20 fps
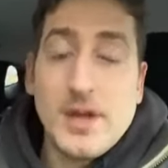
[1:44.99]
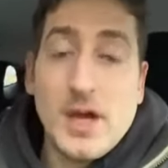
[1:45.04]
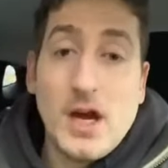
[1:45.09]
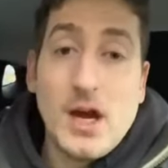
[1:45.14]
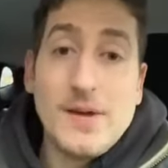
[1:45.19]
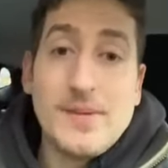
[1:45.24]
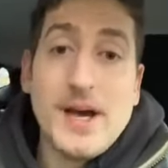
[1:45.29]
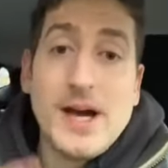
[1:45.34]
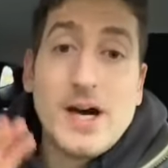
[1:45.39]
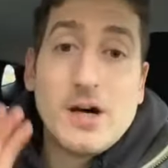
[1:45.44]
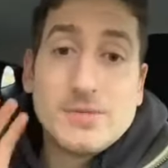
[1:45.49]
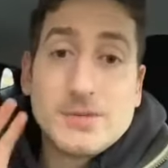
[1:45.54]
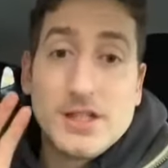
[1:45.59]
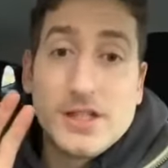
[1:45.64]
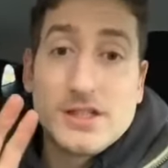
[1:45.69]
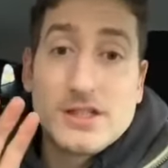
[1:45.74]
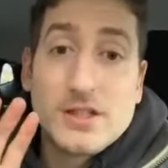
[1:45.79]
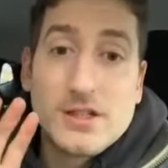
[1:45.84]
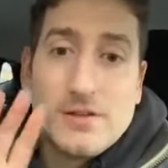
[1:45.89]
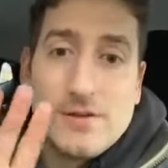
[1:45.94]
Hope that helps.
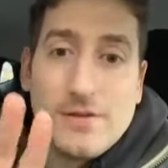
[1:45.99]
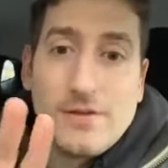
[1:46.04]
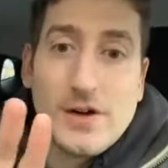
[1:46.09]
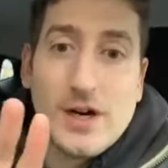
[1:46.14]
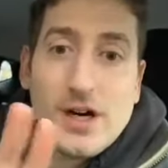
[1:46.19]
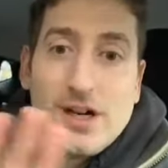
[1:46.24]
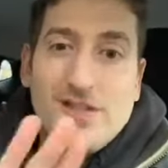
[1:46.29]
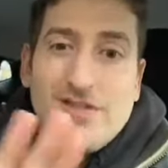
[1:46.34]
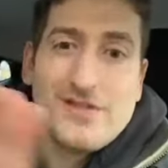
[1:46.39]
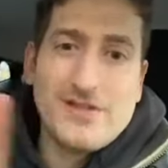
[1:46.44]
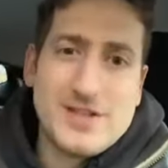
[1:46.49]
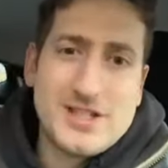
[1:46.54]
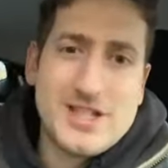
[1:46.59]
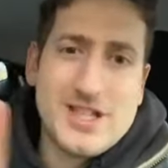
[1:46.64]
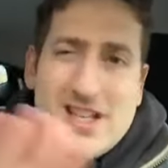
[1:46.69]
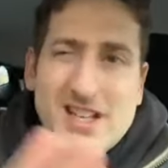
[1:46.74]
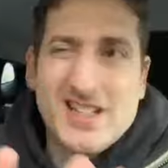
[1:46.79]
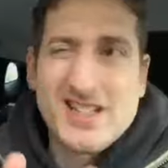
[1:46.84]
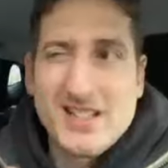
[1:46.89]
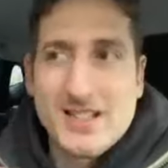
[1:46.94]
That's 5,
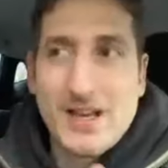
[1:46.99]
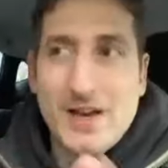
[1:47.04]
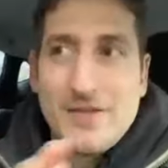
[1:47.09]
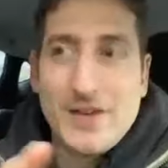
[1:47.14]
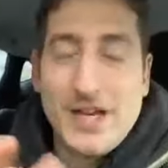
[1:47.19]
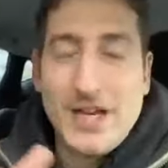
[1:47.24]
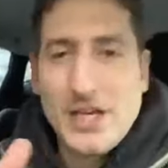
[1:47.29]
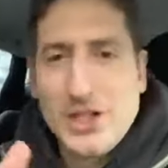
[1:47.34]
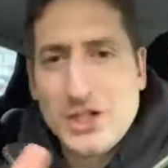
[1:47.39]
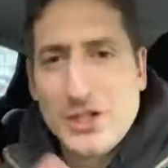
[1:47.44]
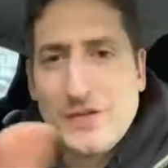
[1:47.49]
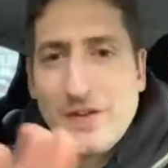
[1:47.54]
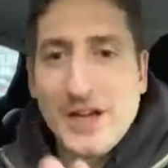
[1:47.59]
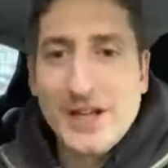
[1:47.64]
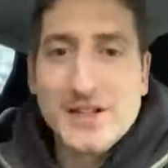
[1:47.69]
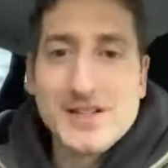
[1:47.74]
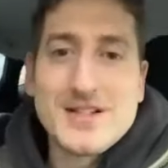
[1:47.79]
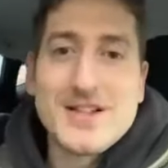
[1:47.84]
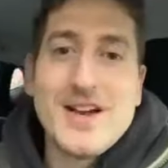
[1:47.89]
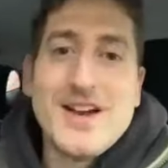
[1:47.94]
6, 7-ish
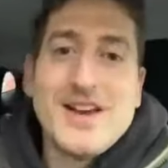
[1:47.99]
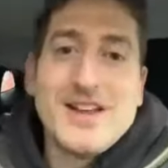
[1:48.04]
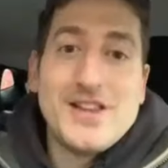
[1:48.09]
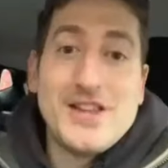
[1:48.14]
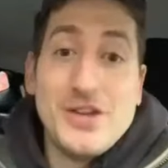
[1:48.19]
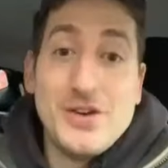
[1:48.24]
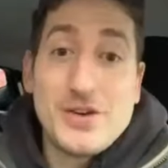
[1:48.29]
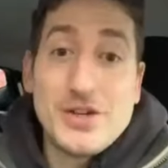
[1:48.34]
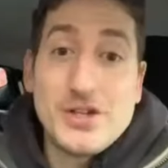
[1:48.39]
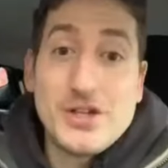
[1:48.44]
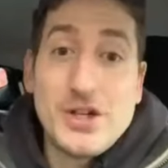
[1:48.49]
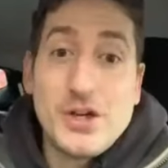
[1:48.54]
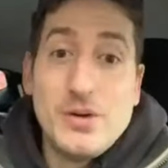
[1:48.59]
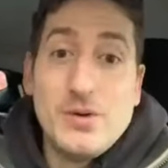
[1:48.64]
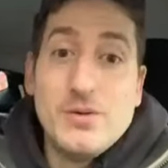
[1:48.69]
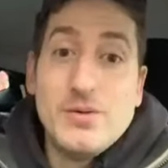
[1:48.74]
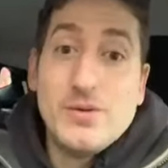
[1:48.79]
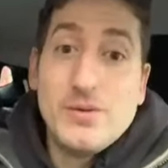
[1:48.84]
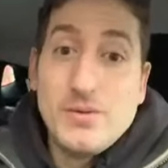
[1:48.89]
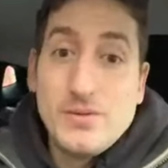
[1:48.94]
things that you can
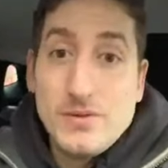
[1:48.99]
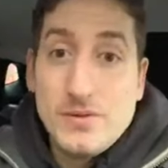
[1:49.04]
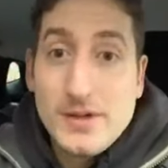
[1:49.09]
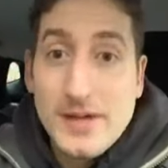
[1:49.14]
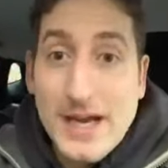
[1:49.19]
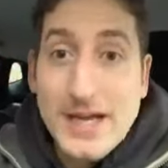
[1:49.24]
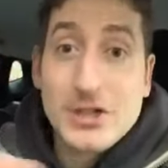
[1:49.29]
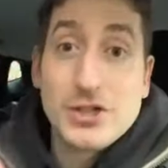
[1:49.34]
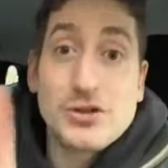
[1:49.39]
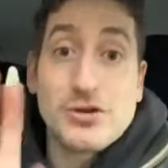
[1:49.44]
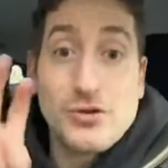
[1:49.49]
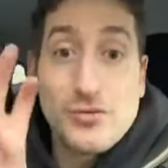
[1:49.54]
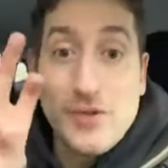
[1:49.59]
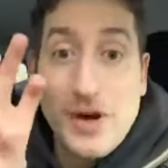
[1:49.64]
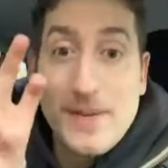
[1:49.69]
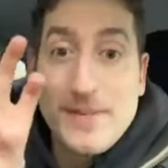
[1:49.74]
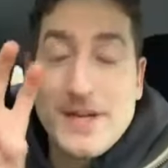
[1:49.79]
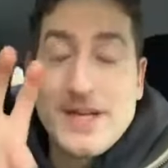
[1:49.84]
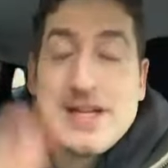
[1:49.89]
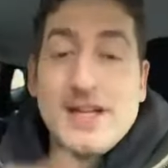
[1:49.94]
do, natural
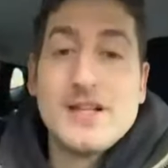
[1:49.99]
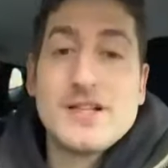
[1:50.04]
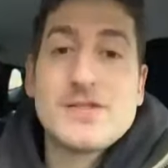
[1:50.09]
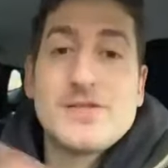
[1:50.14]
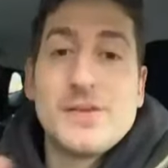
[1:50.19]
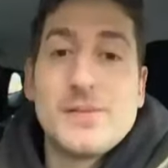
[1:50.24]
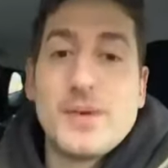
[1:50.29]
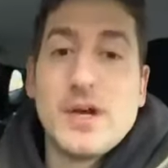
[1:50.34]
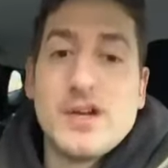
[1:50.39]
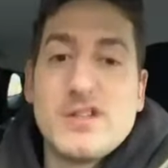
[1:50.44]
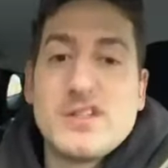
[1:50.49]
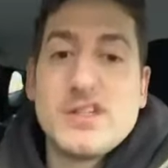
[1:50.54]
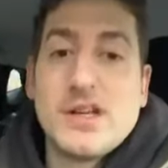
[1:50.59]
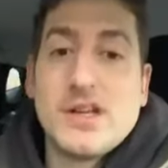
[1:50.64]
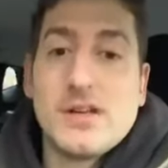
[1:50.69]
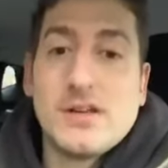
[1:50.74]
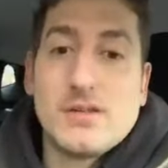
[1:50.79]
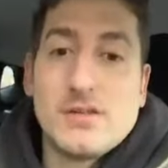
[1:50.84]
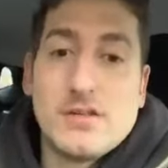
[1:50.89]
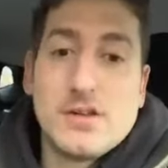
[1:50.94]
remedies for
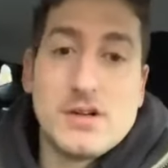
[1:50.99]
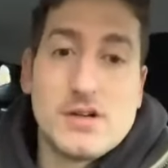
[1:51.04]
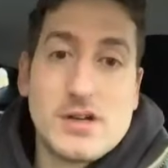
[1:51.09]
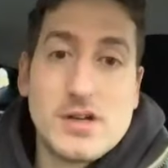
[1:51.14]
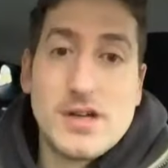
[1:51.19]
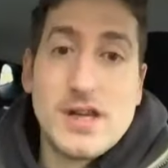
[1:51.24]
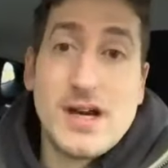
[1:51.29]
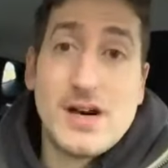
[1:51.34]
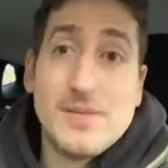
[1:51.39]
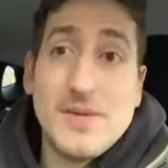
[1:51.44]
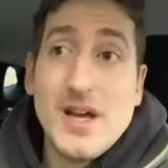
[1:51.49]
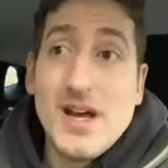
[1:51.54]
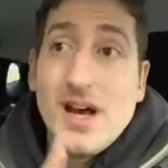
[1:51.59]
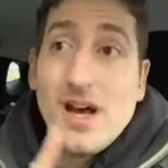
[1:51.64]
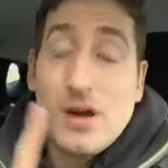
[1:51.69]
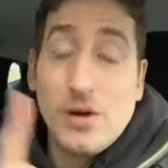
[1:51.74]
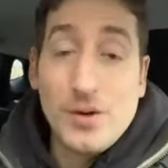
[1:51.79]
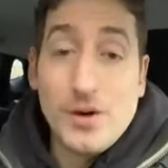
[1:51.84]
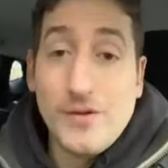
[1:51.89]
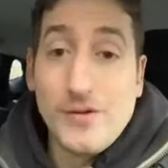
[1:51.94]
bloating that could help.
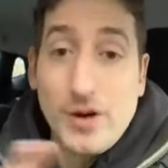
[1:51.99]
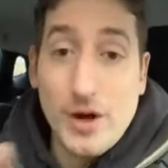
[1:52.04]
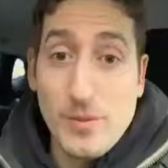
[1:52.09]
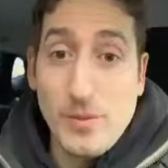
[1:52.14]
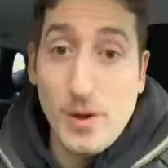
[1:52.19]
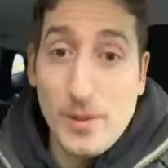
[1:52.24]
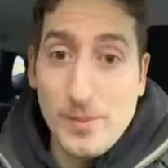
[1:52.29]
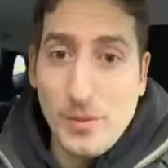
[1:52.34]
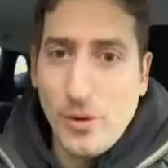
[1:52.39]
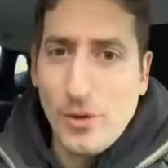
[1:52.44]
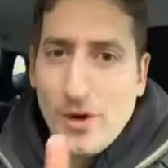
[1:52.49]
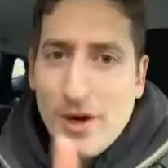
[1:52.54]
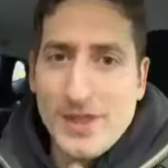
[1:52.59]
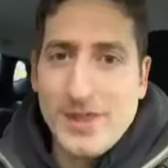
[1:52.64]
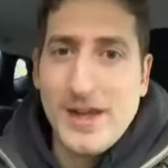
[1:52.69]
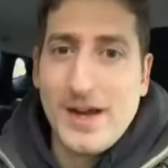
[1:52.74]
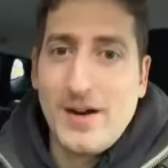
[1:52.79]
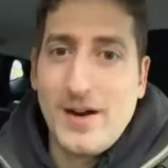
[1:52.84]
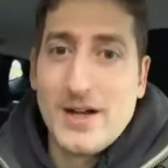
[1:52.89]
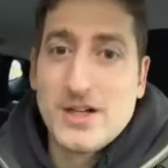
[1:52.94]
And I want to throw one more in
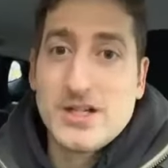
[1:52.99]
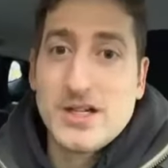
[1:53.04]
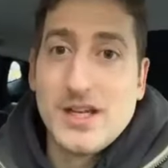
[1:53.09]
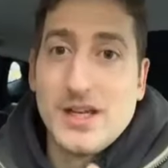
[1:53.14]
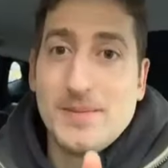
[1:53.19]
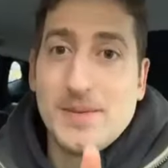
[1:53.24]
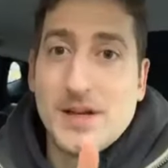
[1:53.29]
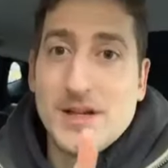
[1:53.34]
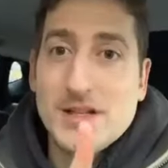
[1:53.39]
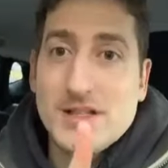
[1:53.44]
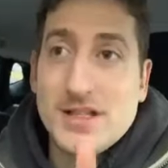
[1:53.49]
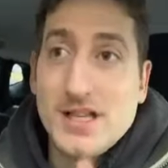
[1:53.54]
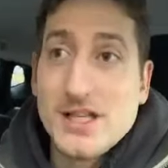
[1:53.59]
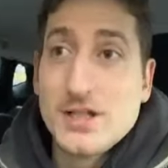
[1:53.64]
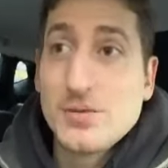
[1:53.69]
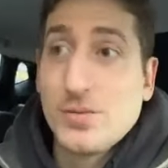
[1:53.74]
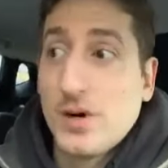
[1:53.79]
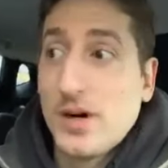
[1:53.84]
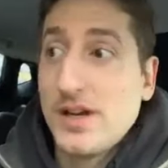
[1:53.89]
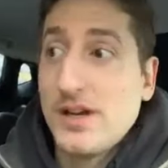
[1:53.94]
there, actually, because
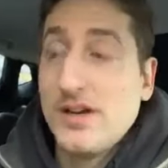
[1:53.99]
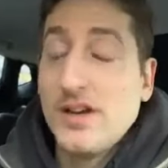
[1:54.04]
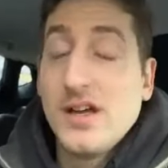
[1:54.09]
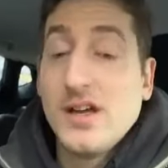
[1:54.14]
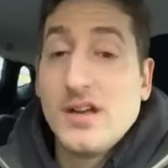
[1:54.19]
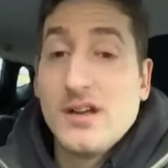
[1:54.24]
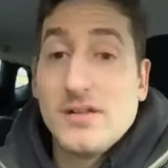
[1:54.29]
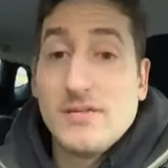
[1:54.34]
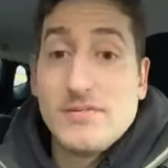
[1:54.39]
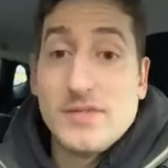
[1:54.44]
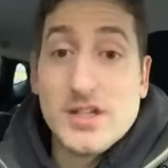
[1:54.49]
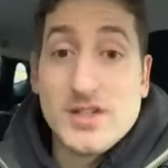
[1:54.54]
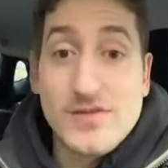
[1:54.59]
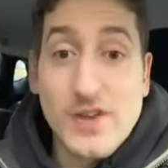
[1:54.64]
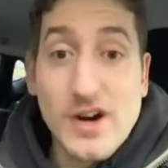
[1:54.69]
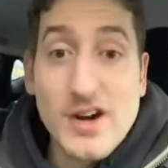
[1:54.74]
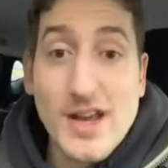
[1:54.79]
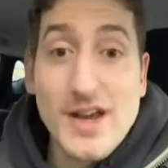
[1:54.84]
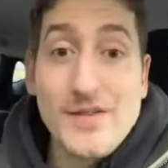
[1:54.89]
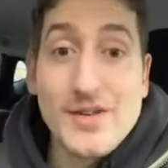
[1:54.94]
this one is
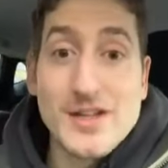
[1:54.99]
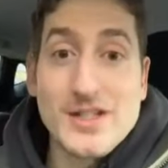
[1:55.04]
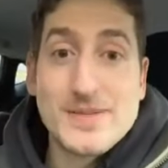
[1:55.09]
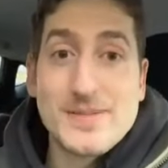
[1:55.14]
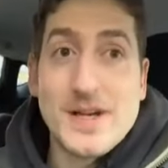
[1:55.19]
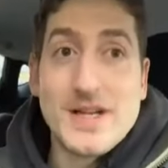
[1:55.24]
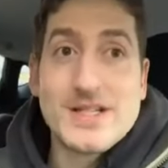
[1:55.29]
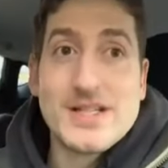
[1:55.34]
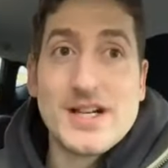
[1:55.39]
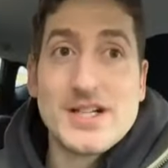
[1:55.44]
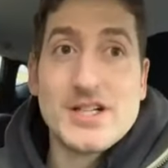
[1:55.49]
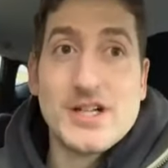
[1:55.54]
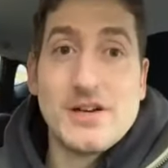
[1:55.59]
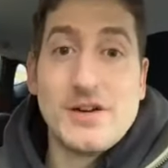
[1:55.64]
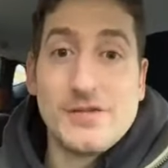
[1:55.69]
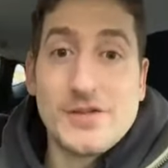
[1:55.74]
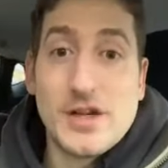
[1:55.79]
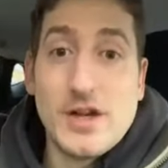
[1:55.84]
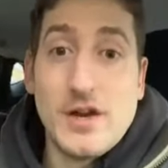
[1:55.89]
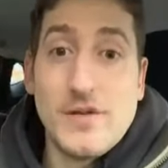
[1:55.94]
very evidence-based, actually, and
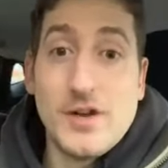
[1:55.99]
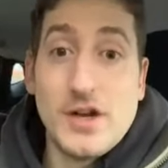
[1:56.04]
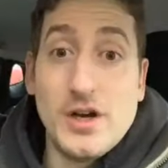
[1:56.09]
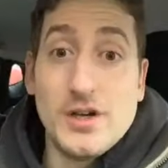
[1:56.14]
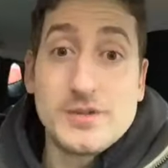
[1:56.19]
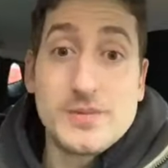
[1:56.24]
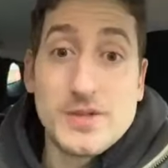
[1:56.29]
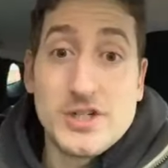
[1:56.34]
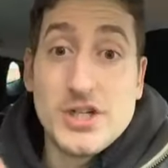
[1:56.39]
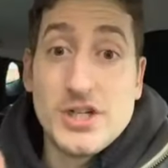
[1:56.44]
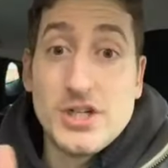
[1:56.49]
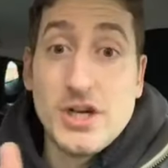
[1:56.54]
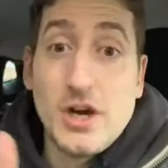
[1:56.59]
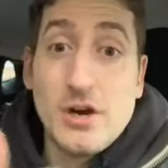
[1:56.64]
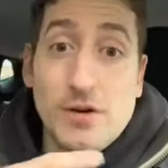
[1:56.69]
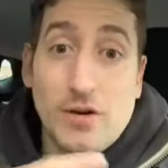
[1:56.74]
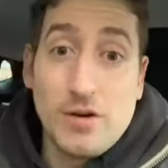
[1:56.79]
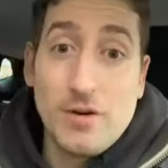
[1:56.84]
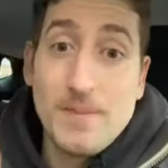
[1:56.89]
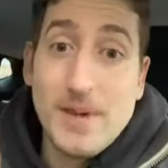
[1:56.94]
often overlooked, which is
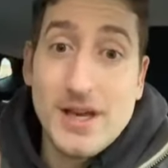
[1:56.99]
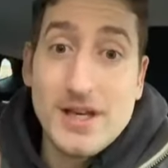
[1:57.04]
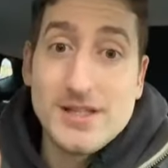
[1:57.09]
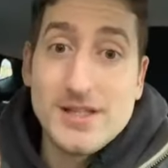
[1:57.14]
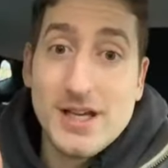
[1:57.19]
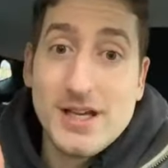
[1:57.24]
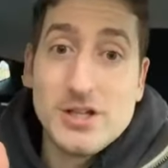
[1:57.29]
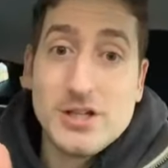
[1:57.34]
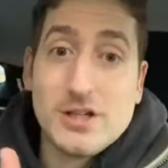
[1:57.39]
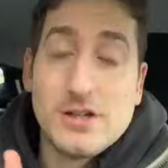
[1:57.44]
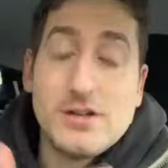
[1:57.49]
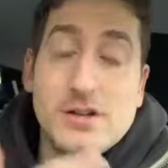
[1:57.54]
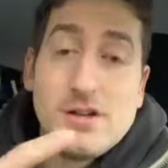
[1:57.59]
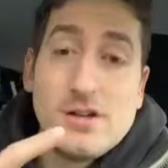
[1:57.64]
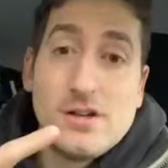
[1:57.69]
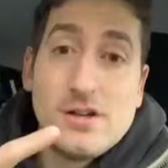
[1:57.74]
yoga and meditation.